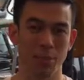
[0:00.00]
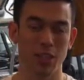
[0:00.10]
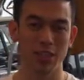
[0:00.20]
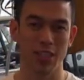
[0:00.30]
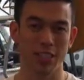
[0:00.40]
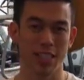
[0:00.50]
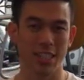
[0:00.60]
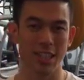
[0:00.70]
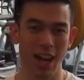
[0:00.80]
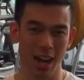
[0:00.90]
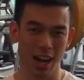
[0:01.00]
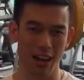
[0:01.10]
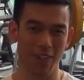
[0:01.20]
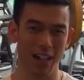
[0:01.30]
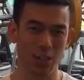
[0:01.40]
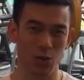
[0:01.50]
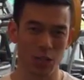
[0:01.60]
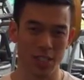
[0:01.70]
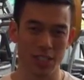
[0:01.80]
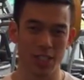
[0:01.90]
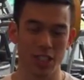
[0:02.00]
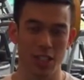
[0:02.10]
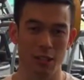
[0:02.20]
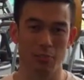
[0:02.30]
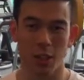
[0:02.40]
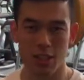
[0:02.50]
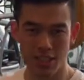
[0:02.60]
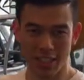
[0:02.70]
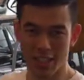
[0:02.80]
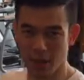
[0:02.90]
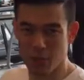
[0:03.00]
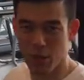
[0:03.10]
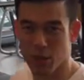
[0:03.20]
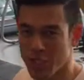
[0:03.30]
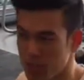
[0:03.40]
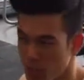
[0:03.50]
Most of us see half-ass squats in the gym. Most of us see people just